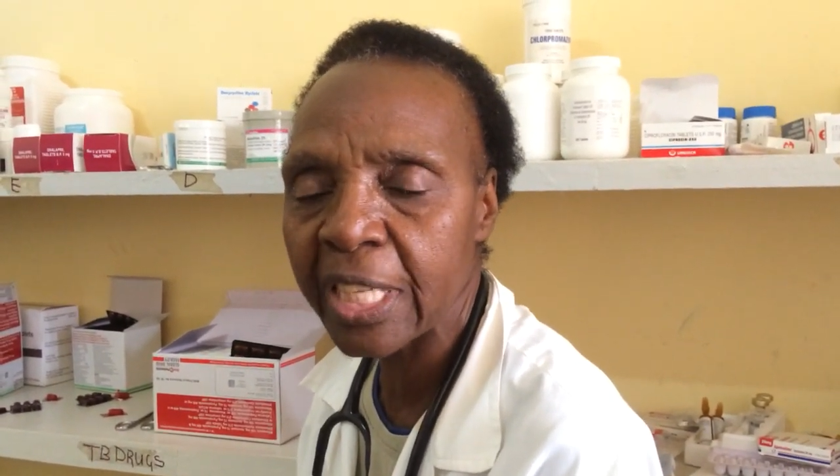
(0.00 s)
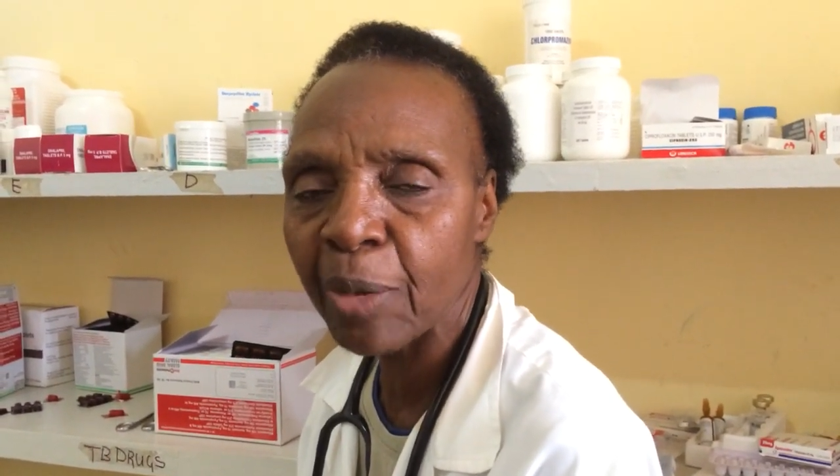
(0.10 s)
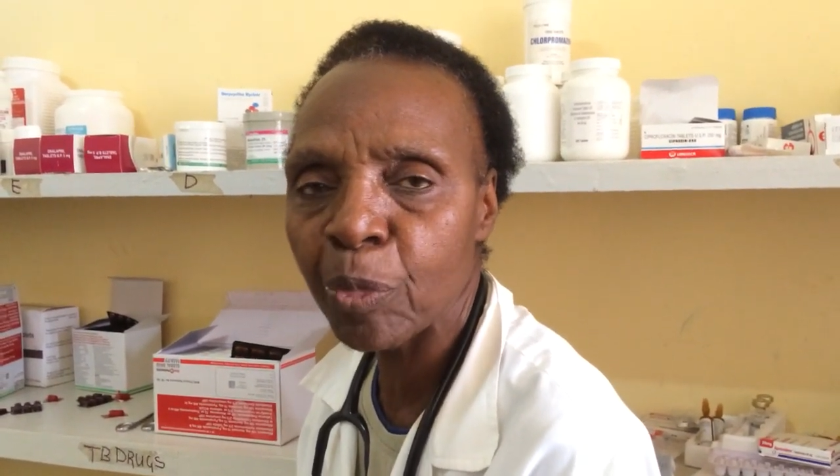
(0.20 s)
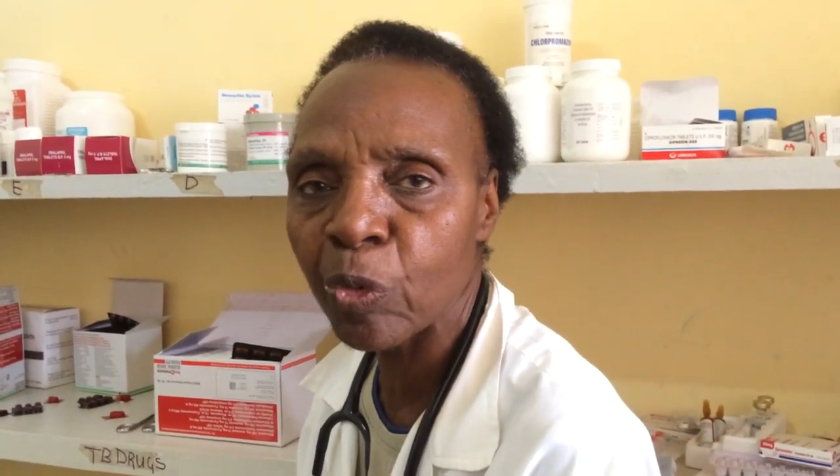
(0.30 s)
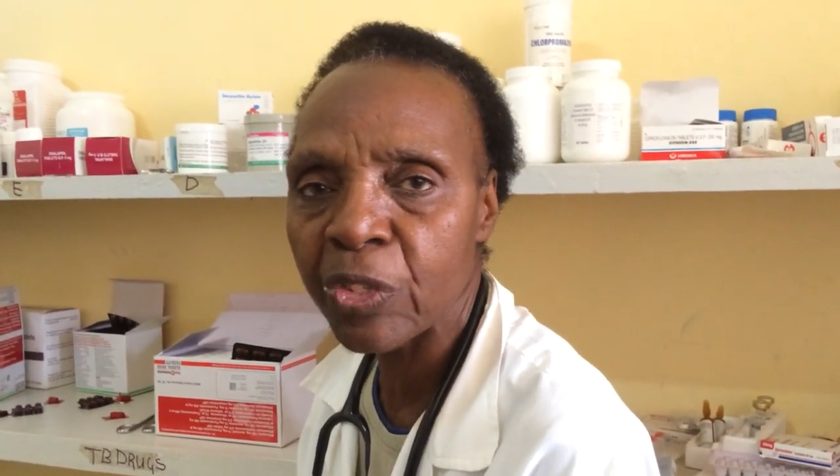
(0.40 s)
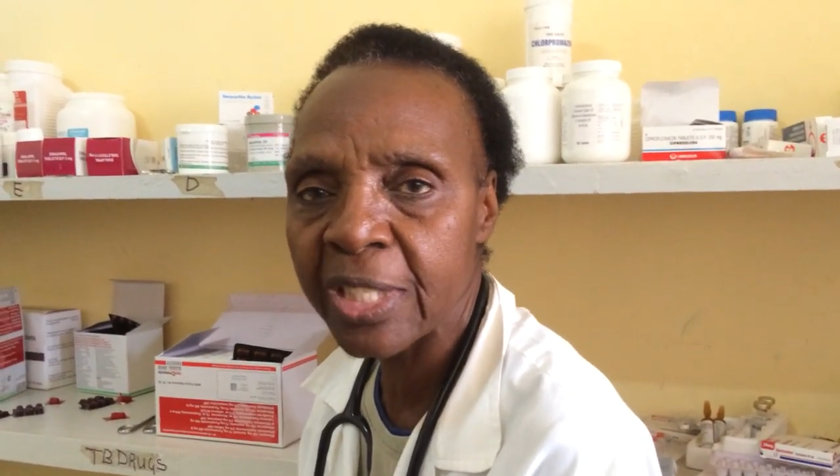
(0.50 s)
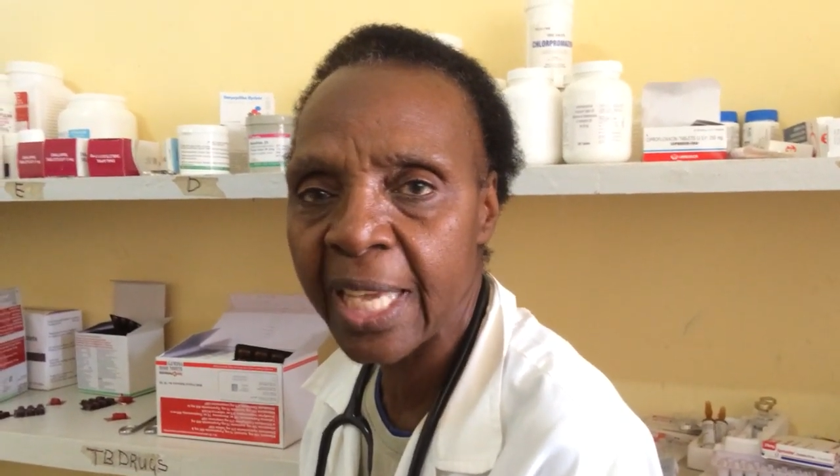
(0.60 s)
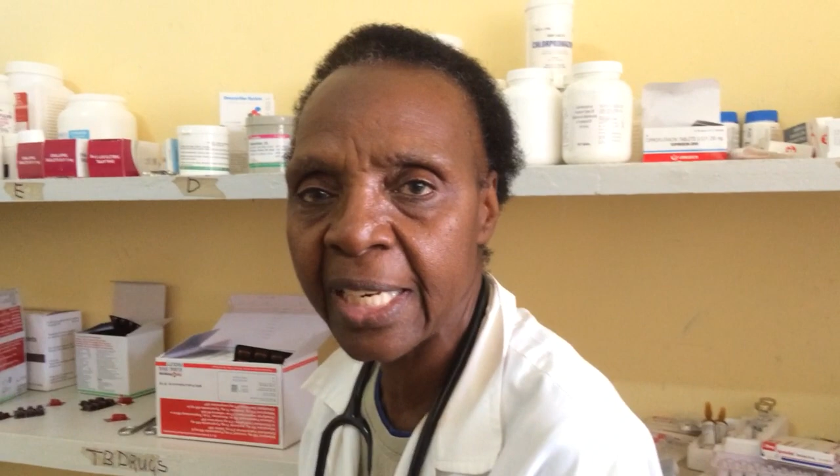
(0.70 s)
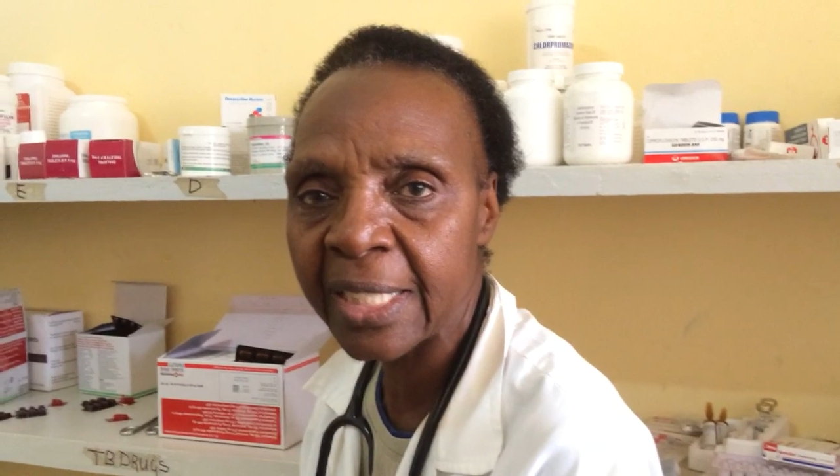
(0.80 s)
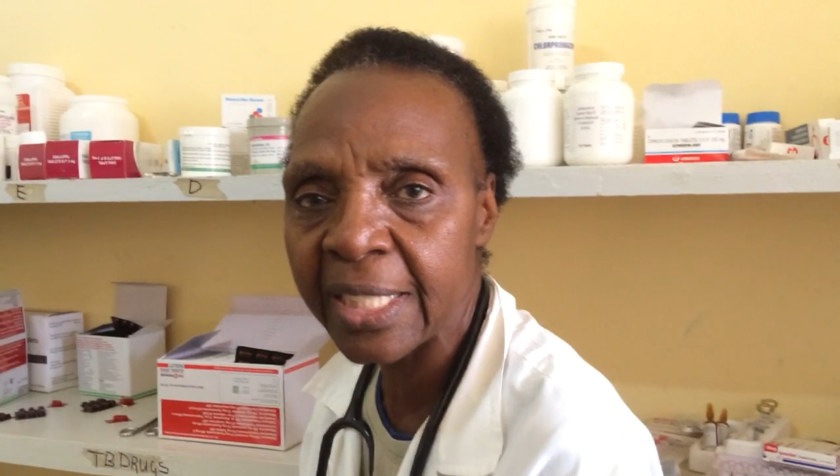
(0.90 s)
type of
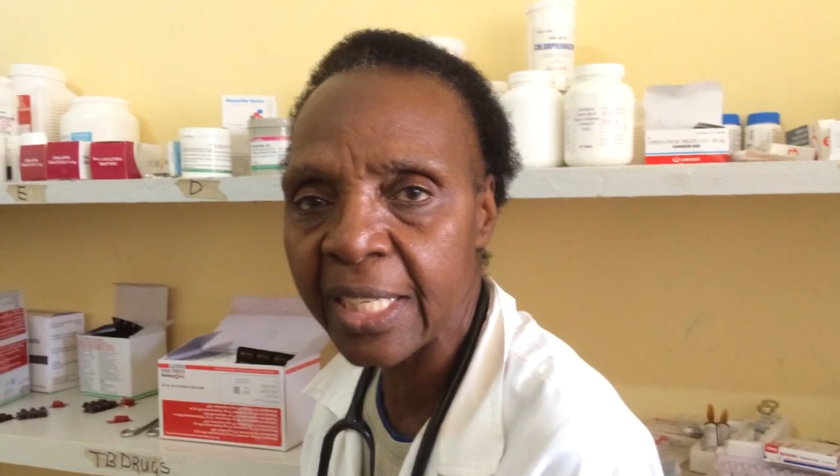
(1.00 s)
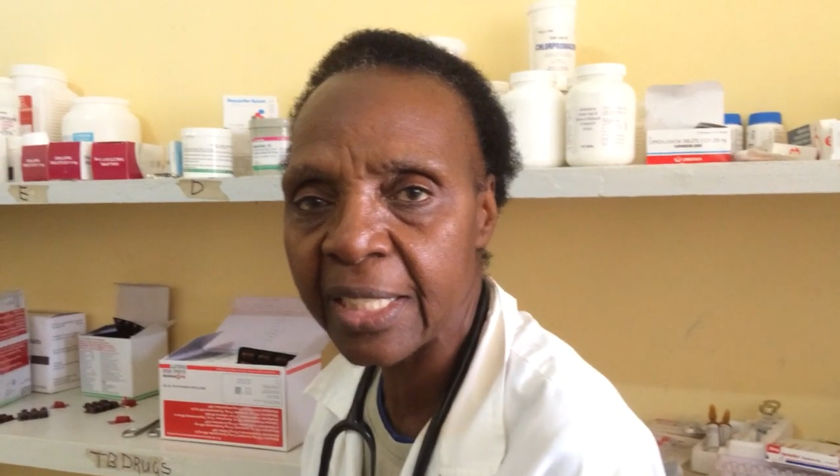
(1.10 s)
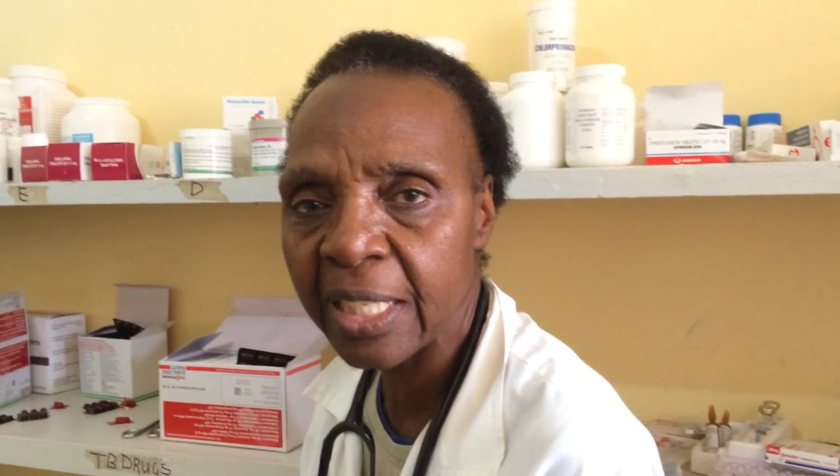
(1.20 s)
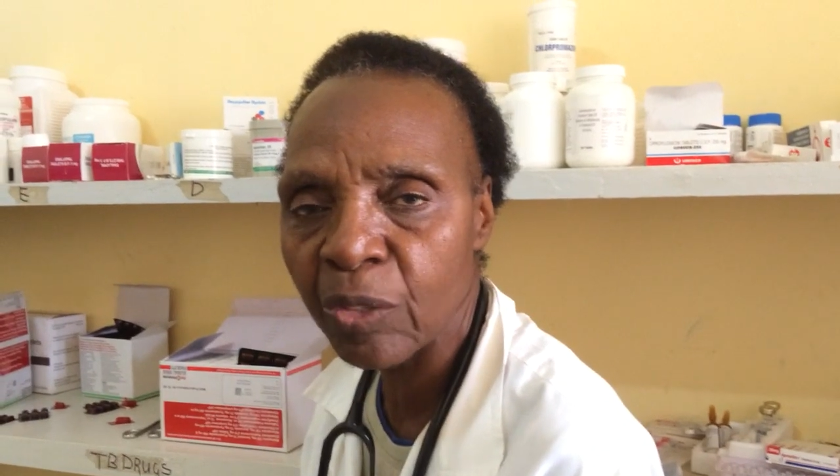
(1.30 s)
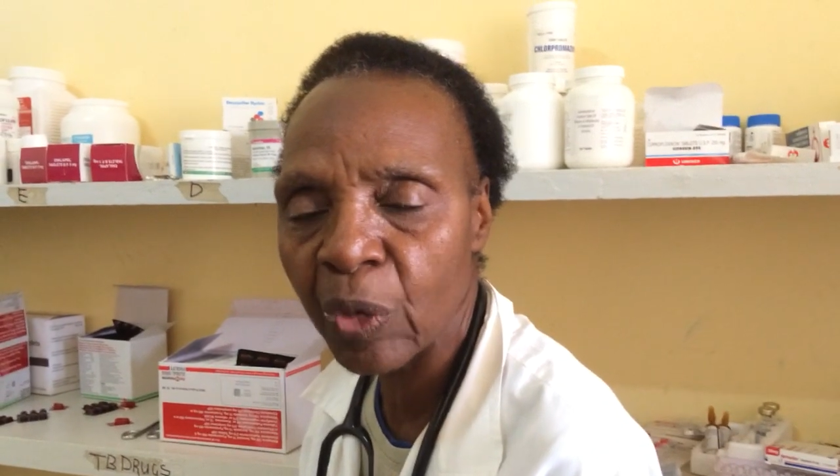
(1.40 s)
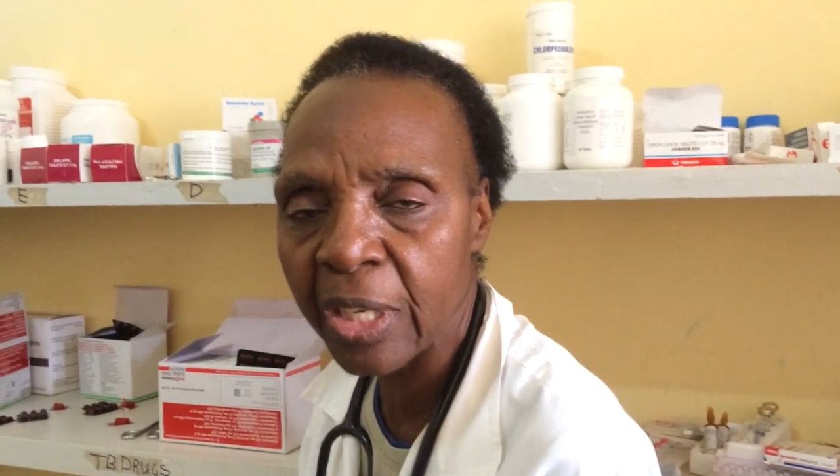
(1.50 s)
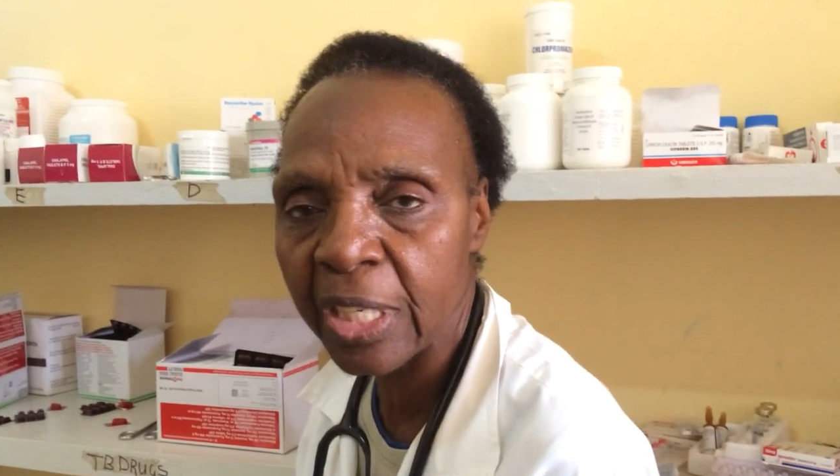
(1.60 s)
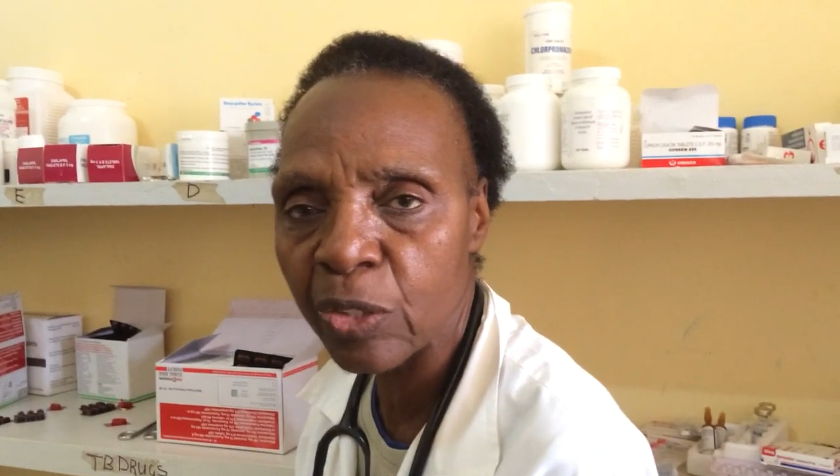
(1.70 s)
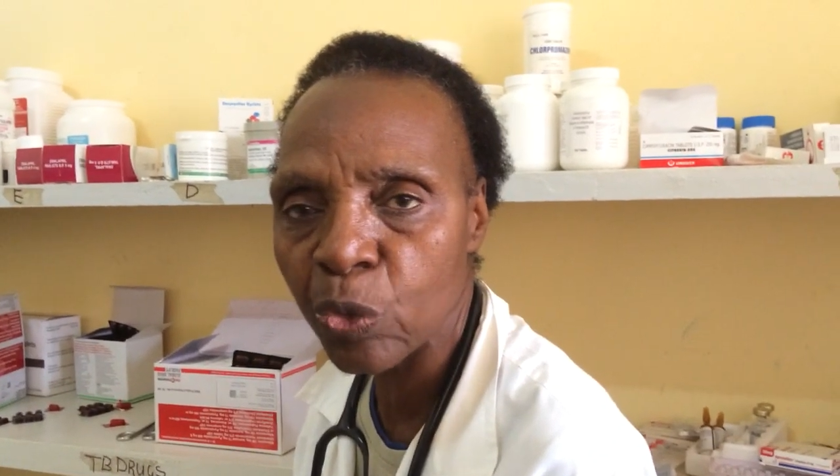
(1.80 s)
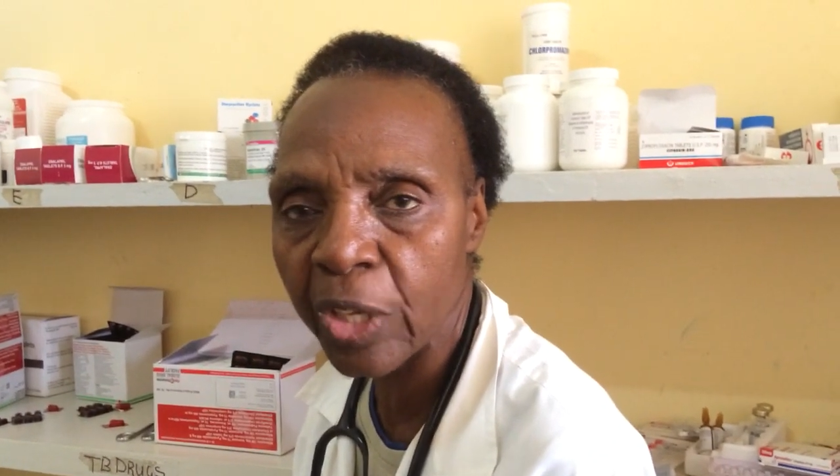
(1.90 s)
cesarean section one
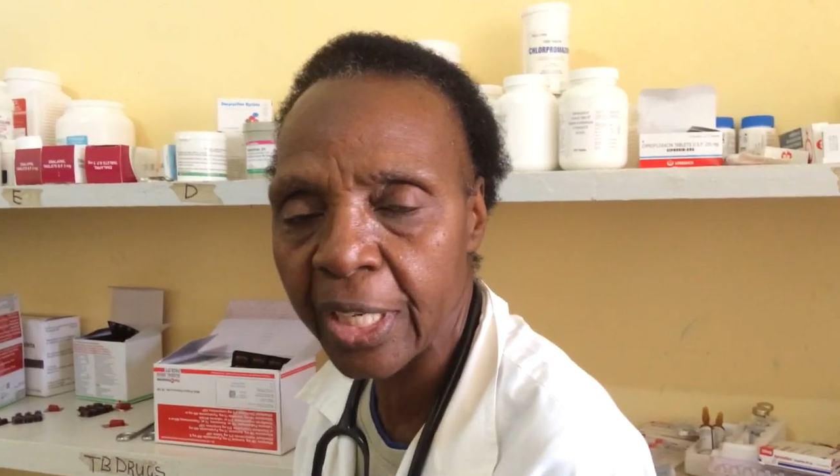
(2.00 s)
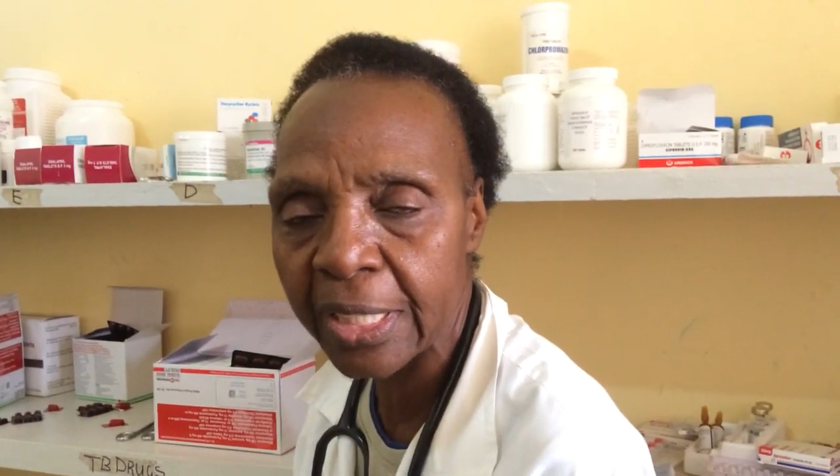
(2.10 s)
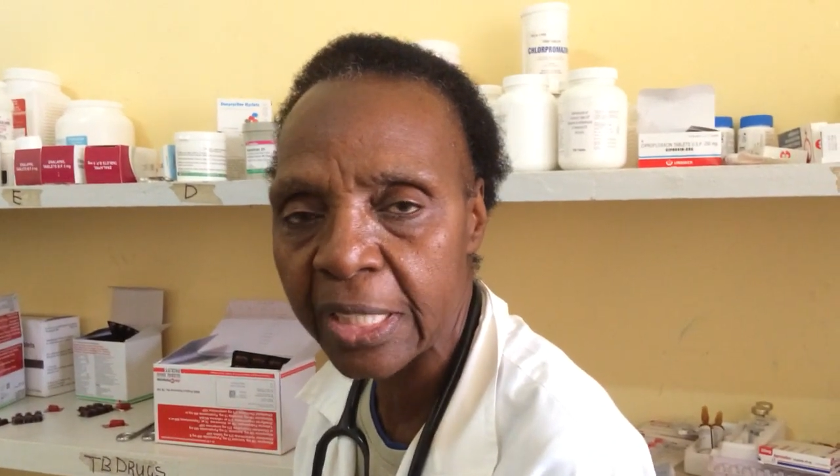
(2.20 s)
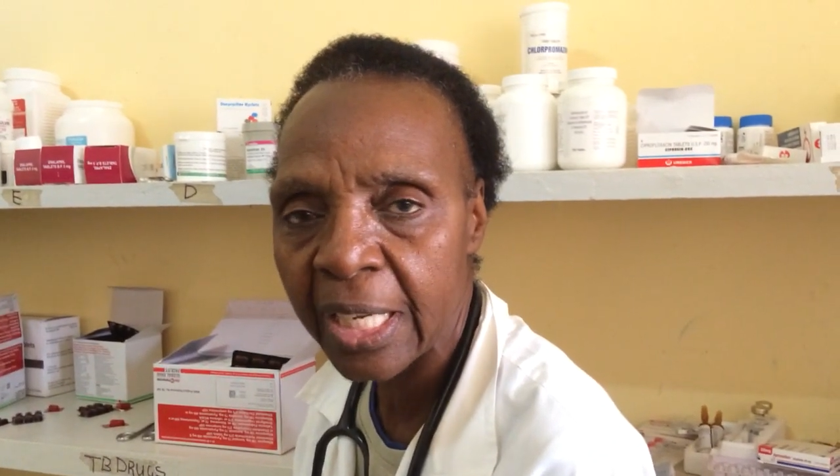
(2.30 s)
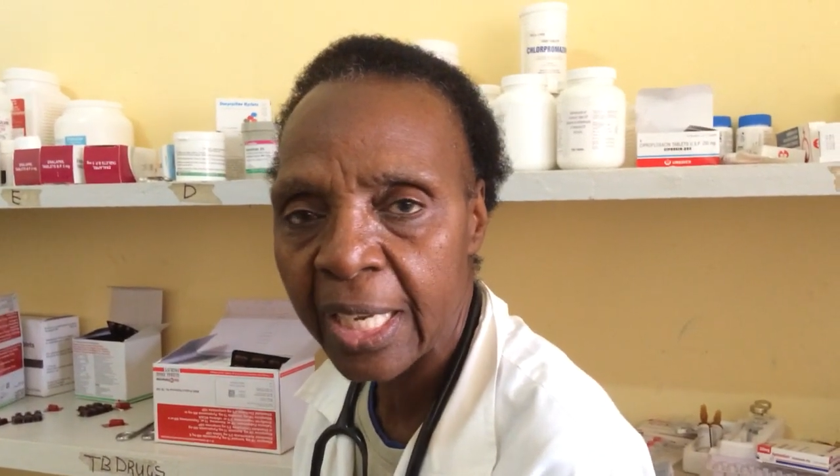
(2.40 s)
has to get.